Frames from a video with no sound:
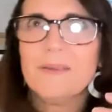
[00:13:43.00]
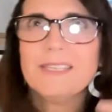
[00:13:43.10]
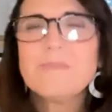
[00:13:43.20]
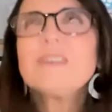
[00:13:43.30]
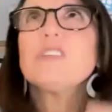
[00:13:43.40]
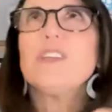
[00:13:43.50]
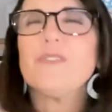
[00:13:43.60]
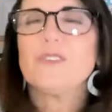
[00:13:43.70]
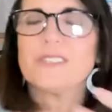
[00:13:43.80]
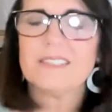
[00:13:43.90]
especially if
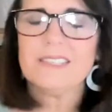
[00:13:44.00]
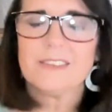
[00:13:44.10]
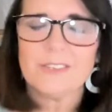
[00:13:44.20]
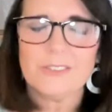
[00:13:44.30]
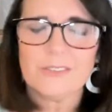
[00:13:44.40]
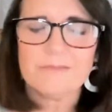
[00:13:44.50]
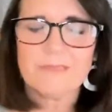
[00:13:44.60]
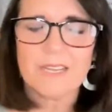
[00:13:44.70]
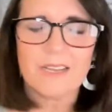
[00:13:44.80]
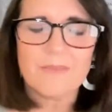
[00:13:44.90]
there's clinical
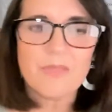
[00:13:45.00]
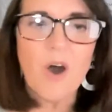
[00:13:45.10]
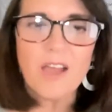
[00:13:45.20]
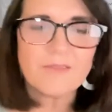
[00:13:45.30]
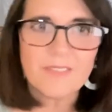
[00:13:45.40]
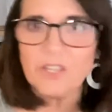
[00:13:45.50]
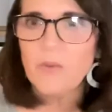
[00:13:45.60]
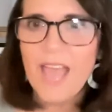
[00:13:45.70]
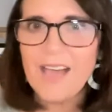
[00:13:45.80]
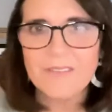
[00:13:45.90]
thought that you
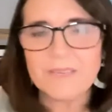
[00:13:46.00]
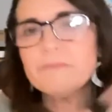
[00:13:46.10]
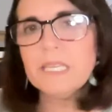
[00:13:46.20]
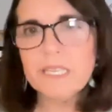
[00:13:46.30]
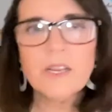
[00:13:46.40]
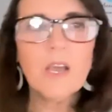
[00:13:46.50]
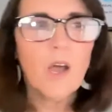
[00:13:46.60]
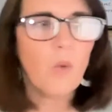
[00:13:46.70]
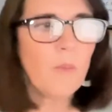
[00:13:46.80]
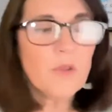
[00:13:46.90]
have it, meaning
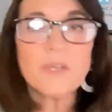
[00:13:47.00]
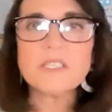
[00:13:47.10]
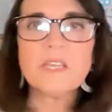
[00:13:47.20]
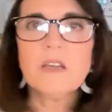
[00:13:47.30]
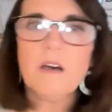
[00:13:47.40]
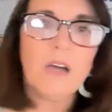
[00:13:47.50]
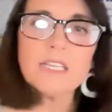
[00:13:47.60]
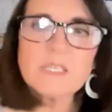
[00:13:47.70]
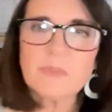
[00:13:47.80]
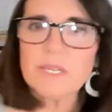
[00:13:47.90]
a woman who has
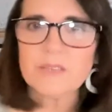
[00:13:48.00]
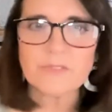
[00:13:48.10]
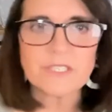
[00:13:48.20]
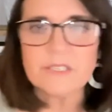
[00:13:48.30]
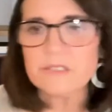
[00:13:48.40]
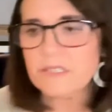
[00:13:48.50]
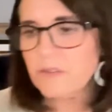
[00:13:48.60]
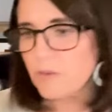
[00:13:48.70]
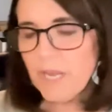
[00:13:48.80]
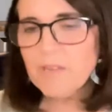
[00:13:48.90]
unexplained infertility
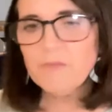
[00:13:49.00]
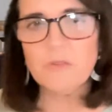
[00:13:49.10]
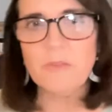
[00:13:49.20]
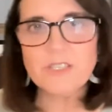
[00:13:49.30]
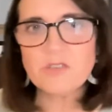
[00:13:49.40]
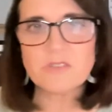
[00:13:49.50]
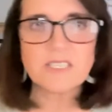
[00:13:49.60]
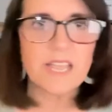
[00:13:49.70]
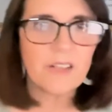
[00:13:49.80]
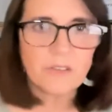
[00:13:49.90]
or painful menstrual
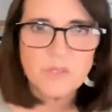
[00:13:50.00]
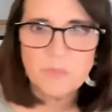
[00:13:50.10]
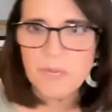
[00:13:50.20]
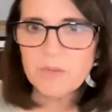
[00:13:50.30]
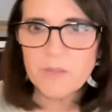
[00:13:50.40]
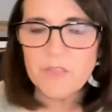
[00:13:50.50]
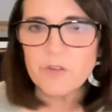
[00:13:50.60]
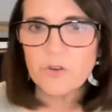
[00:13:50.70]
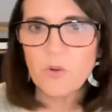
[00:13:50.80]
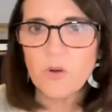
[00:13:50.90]
cycles, pain with
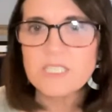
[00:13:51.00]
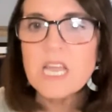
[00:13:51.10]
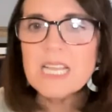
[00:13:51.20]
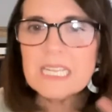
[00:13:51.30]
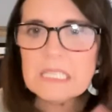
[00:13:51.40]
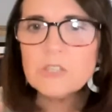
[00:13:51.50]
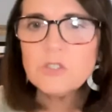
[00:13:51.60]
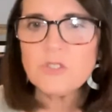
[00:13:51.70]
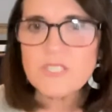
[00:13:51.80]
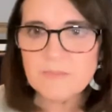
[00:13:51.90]
intercourse,
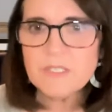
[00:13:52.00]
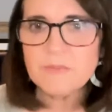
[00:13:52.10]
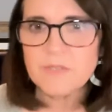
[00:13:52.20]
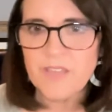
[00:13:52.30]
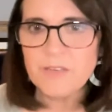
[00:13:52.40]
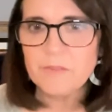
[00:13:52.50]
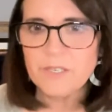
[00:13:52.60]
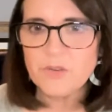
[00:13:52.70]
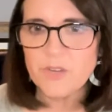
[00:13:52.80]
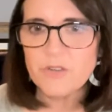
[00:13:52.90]
clinical symptoms of
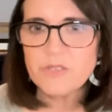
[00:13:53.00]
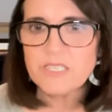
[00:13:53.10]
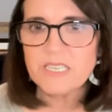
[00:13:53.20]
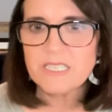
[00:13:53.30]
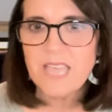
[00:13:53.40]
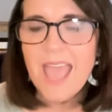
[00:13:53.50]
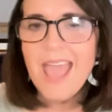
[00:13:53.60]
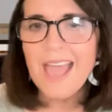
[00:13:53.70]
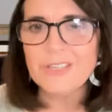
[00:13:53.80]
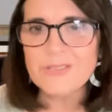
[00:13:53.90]
endometriosis,
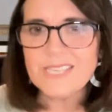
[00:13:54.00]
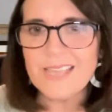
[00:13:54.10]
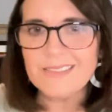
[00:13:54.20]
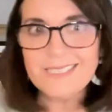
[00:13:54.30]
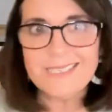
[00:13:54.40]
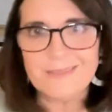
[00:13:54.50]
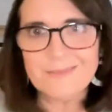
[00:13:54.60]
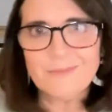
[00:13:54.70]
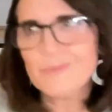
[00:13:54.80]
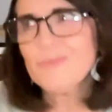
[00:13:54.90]
and you say, listen,
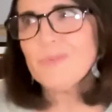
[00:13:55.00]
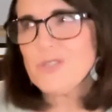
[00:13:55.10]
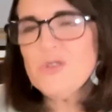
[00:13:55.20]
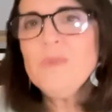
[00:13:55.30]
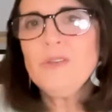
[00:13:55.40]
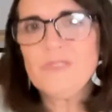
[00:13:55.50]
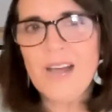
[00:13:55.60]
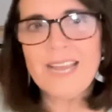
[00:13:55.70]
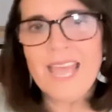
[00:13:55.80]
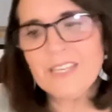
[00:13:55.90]
we're presuming you've
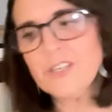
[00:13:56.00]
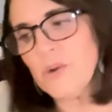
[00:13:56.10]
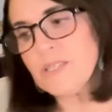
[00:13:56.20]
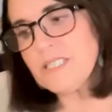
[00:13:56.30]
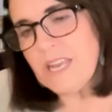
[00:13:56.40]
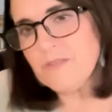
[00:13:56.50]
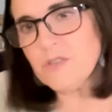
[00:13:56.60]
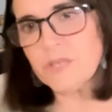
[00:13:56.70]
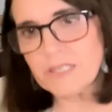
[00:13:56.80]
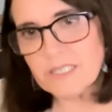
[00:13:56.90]
got endo, instead of
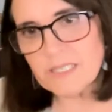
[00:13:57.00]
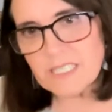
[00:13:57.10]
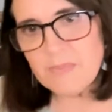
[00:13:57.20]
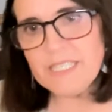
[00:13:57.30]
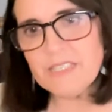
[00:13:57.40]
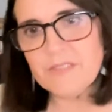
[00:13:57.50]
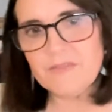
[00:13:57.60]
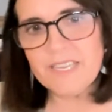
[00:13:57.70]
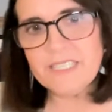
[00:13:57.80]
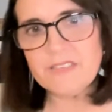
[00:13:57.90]
doing this expensive
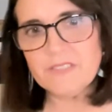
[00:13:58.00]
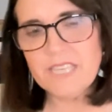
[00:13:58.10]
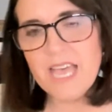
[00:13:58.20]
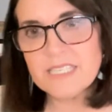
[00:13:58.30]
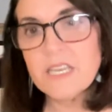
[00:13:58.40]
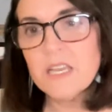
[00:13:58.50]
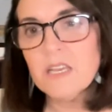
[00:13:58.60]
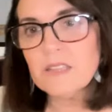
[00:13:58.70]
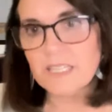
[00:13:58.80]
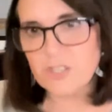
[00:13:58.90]
invasive test,
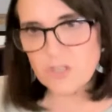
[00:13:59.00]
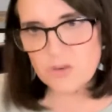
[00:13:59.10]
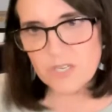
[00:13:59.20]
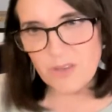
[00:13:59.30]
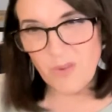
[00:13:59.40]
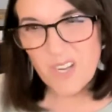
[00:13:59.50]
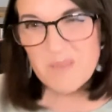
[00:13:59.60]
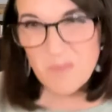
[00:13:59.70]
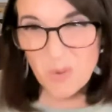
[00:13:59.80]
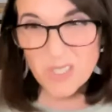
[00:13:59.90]
let's treat you.
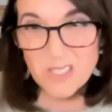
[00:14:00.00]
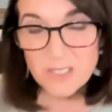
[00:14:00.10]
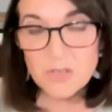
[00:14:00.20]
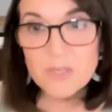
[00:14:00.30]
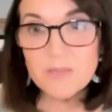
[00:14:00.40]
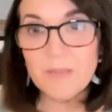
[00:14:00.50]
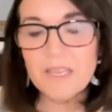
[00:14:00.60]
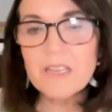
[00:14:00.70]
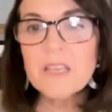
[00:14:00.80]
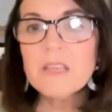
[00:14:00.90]
But what's the treatment?
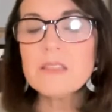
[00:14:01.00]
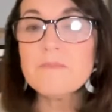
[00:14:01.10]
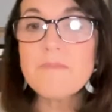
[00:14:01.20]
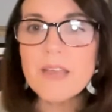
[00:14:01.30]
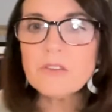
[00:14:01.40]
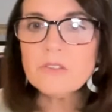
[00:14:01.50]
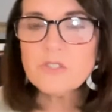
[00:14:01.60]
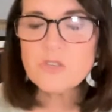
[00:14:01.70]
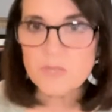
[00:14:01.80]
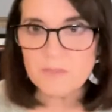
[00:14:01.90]
The medical
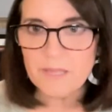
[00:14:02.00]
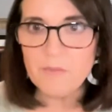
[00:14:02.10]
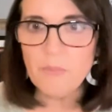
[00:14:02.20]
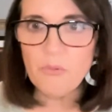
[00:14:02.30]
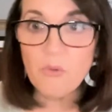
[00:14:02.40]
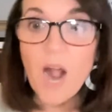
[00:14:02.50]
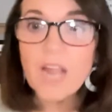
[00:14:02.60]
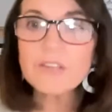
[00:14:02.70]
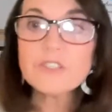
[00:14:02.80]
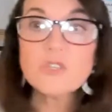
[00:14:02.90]
treatment
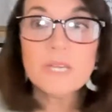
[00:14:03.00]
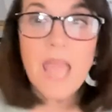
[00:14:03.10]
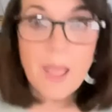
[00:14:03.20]
prior to an